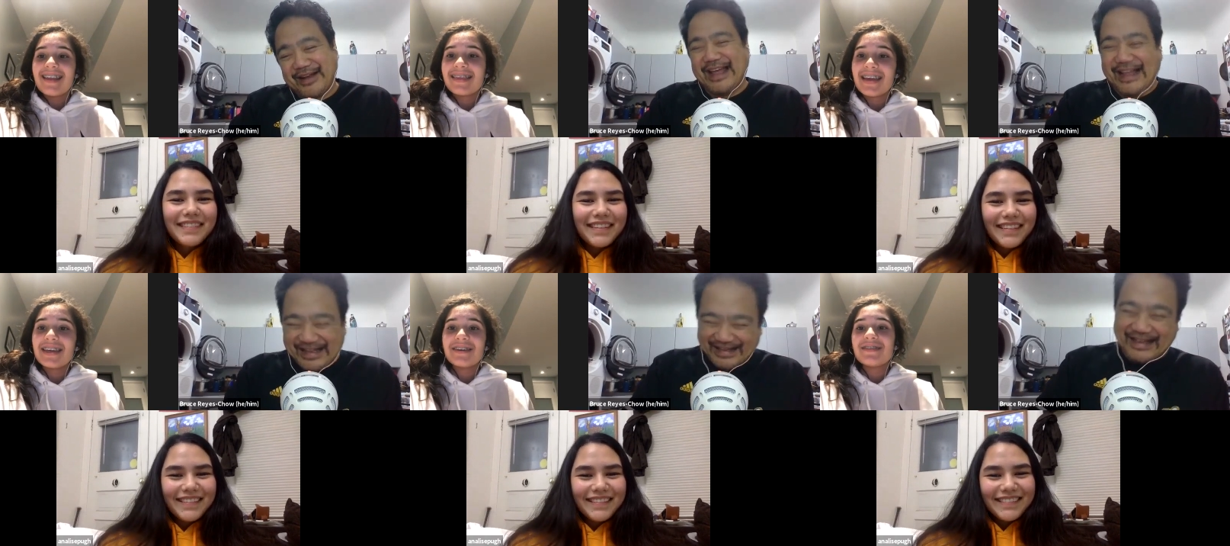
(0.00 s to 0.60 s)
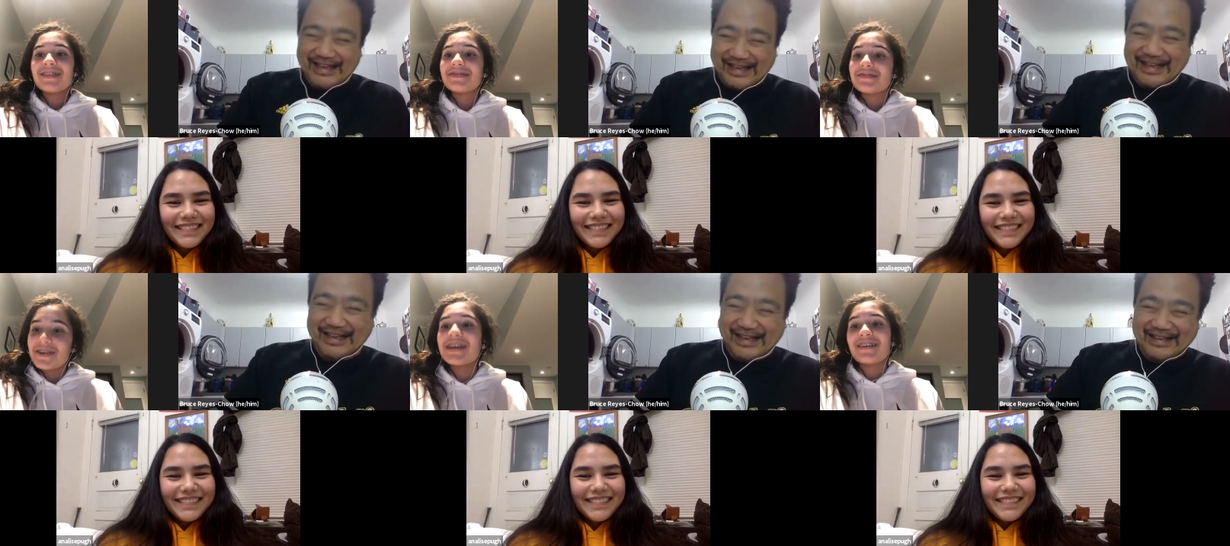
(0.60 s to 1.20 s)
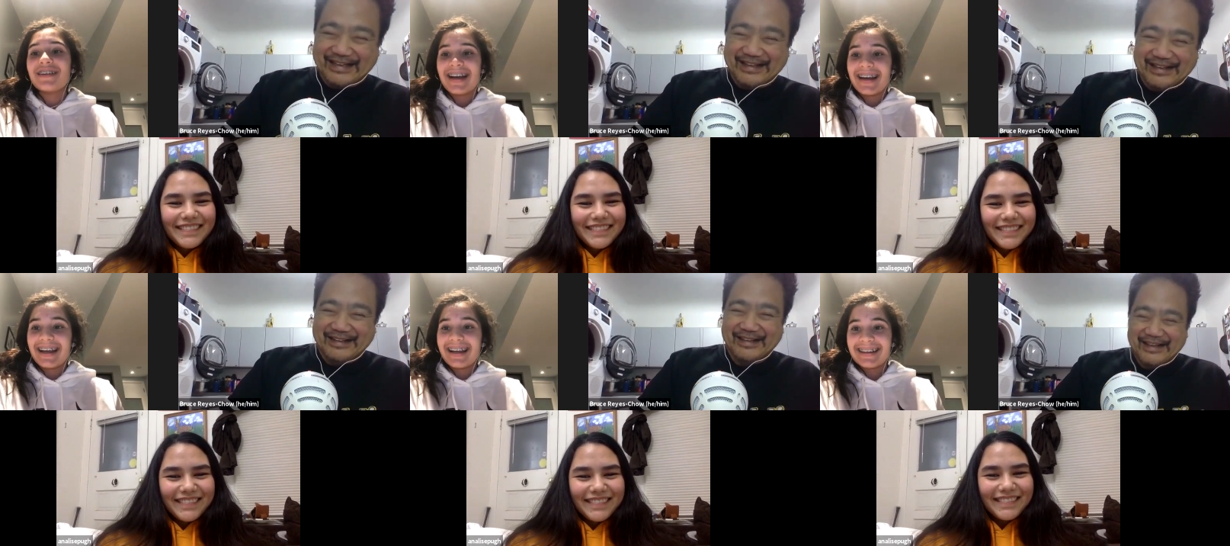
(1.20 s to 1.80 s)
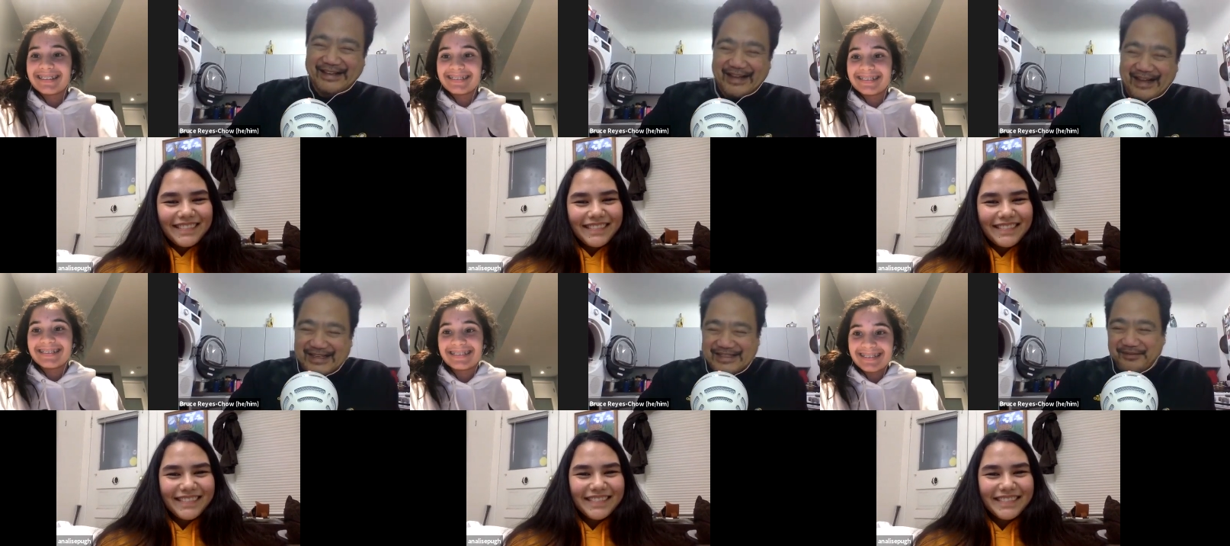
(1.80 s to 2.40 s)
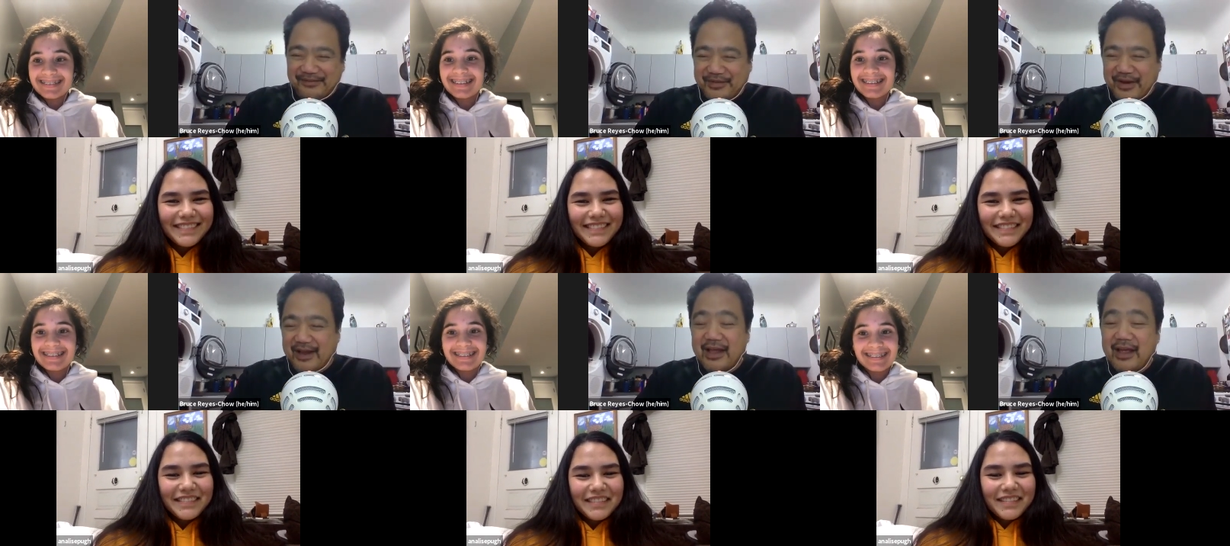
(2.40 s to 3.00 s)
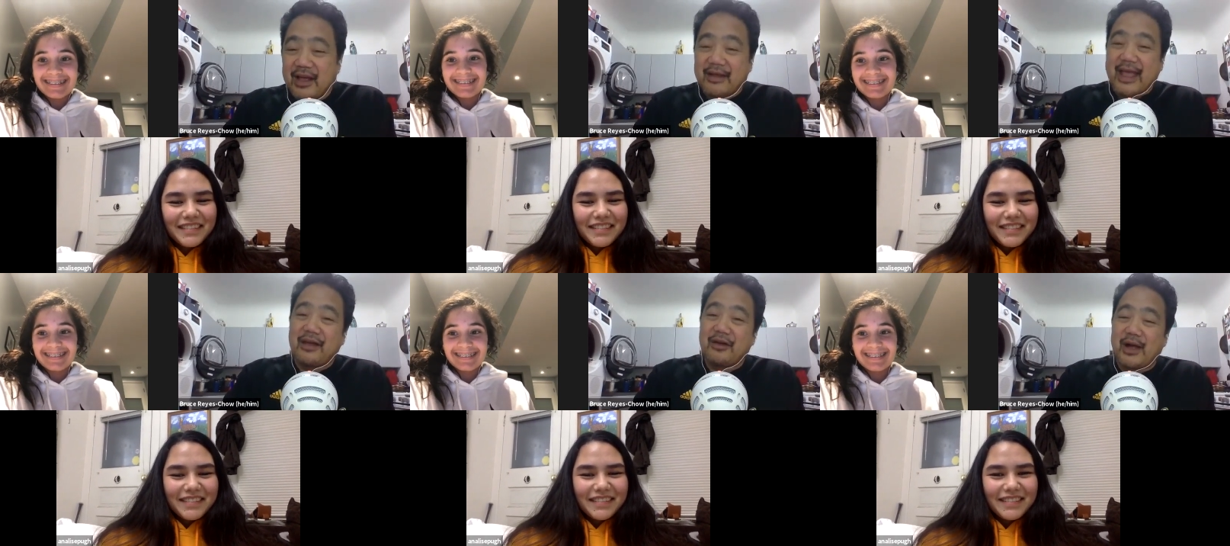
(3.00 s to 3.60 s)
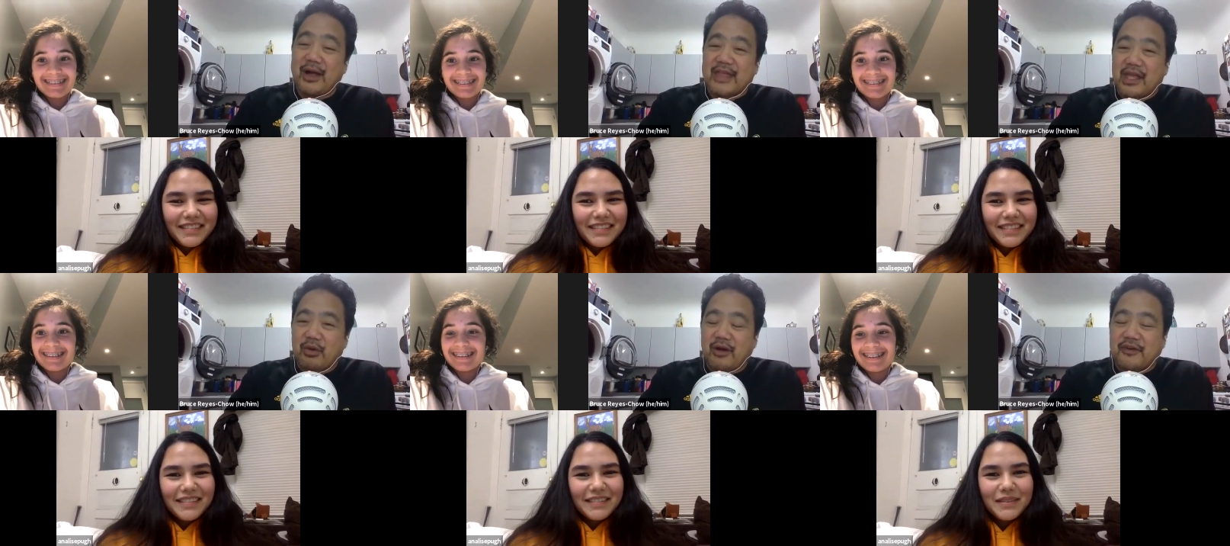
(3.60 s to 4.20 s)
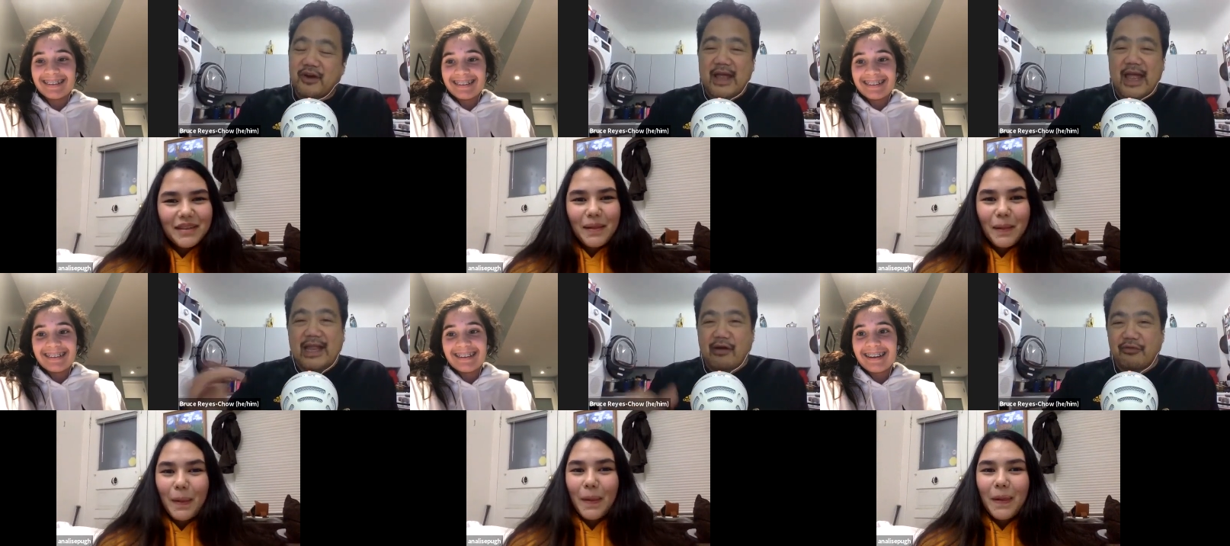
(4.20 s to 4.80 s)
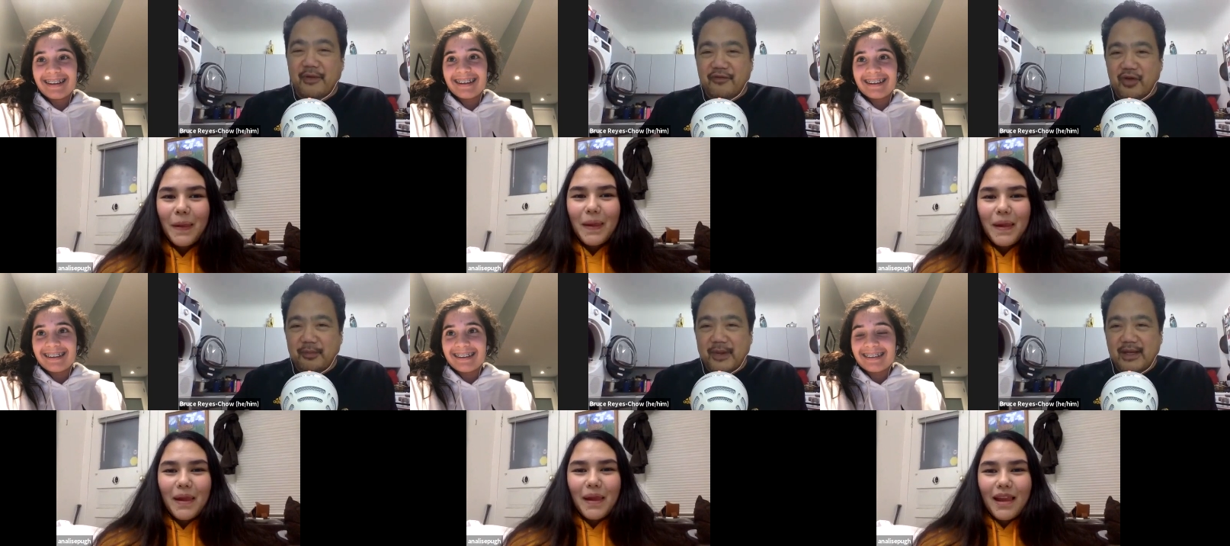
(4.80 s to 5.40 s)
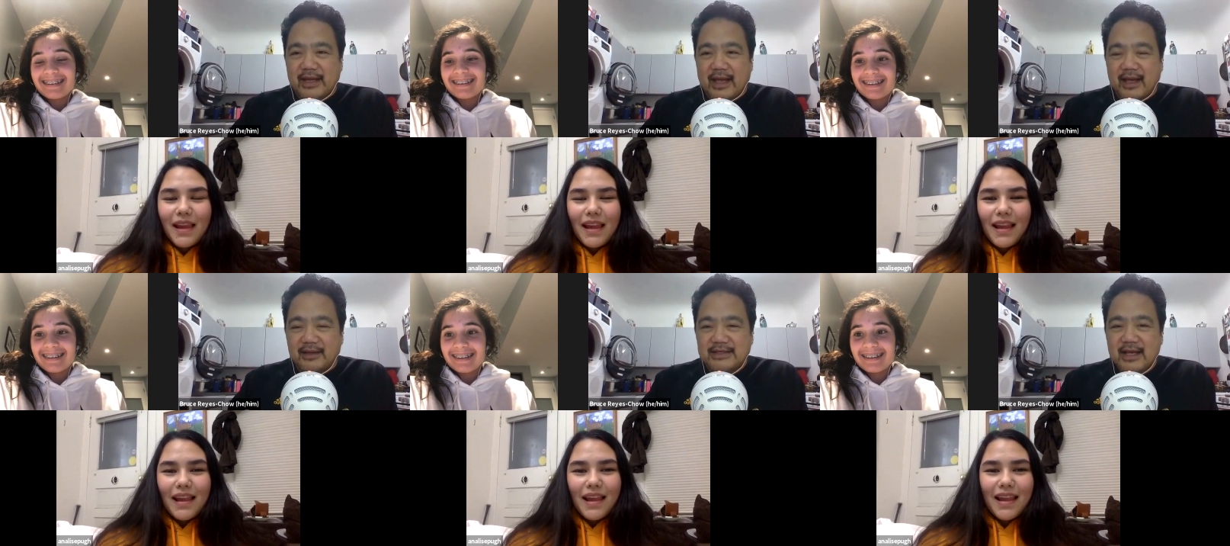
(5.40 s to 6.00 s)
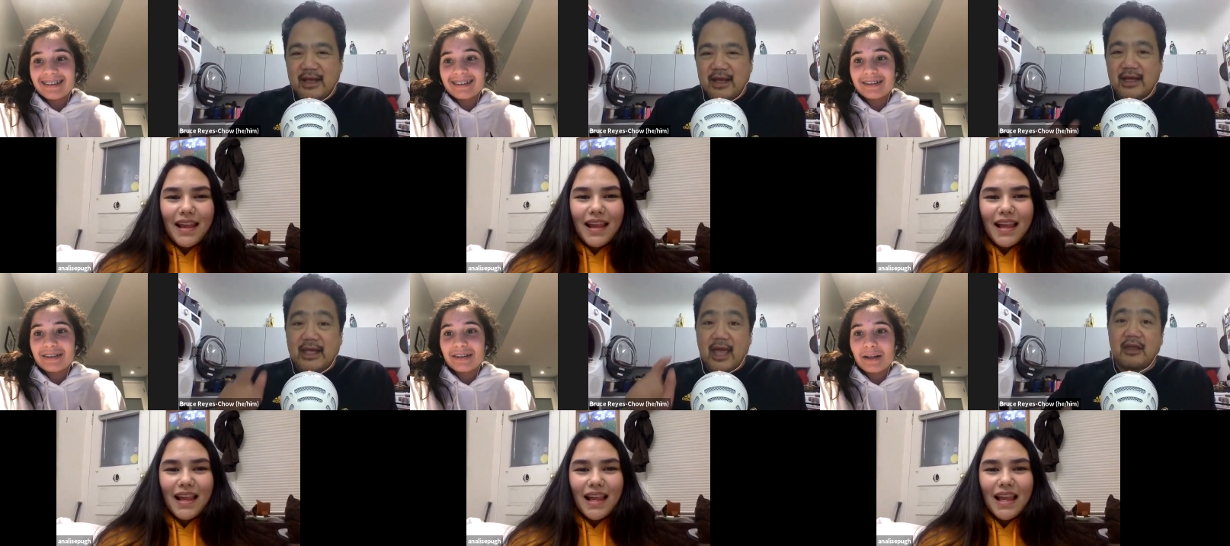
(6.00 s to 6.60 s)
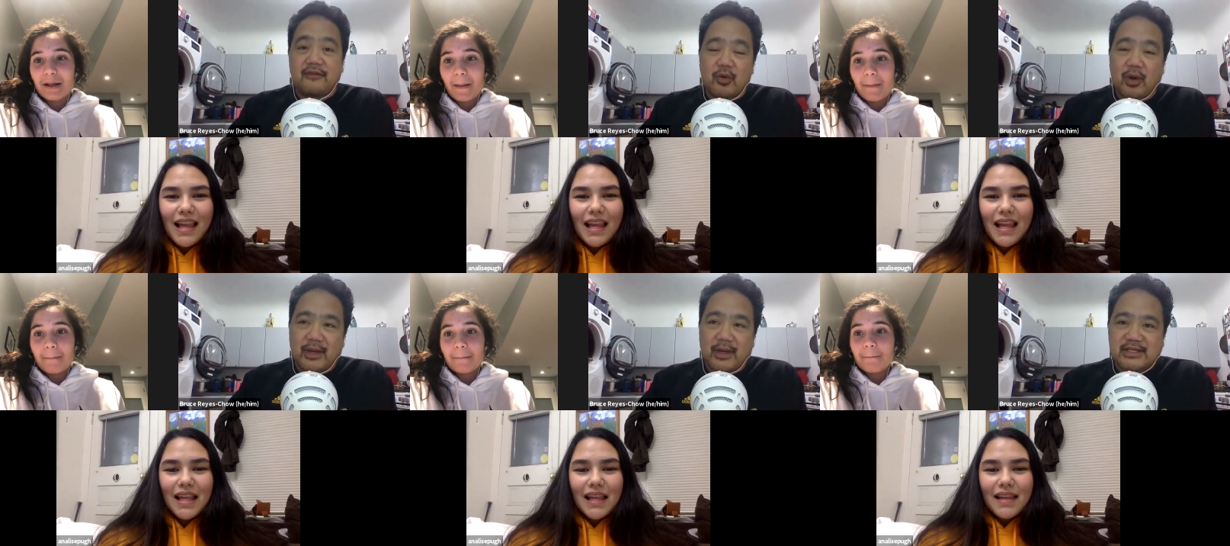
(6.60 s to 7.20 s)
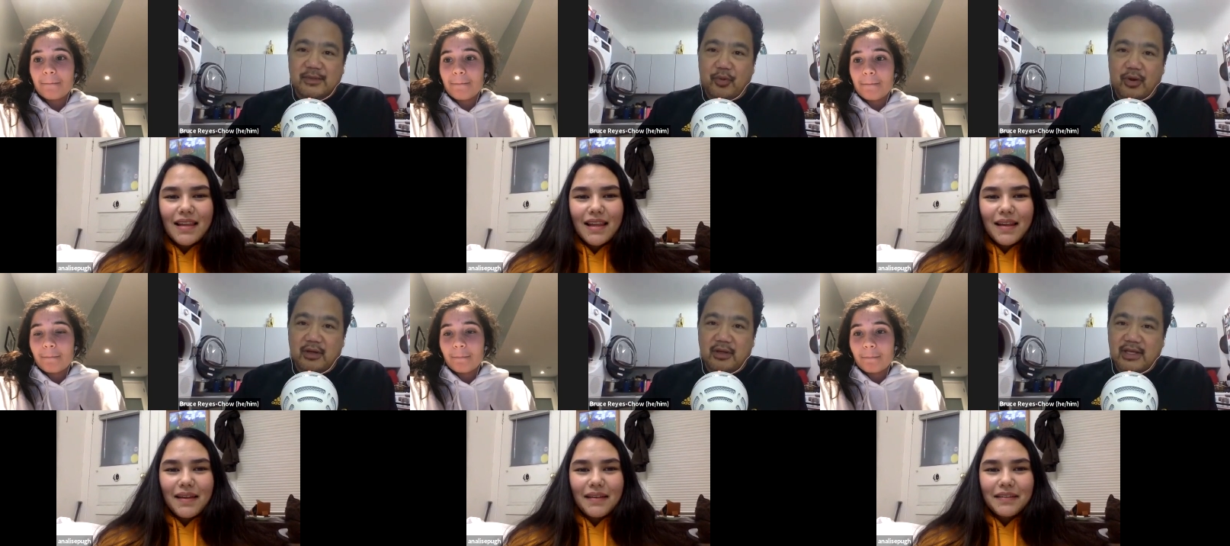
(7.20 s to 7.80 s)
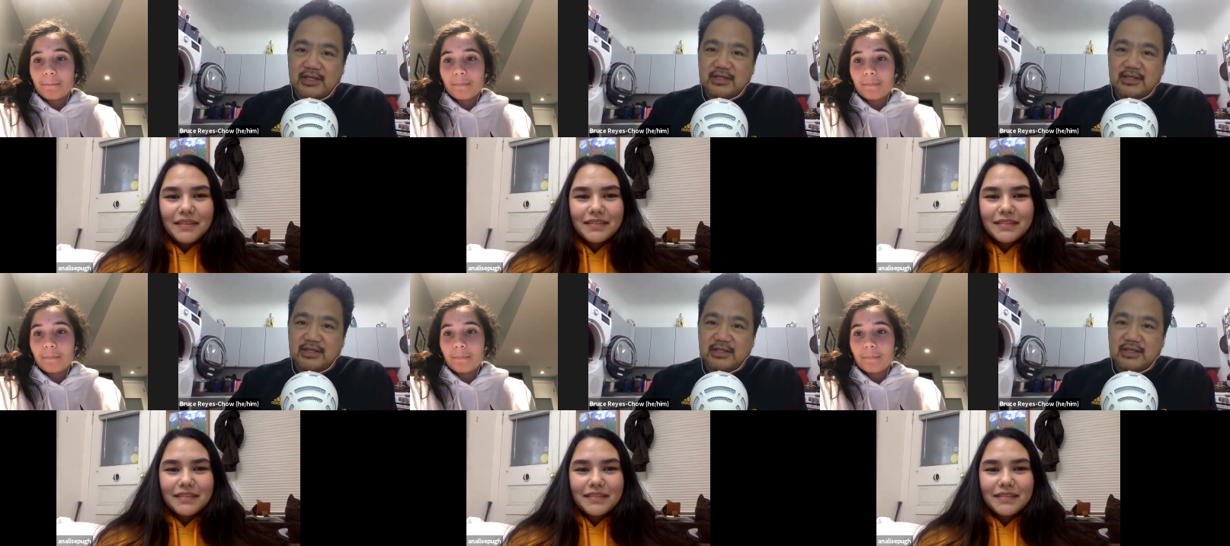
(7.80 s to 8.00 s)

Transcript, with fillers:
Speaker 1: Thank you for donating.
Speaker 2: Awesome. Great. Okay. Well, thank you all for hanging out with me for a little bit. And again, if you all want to support these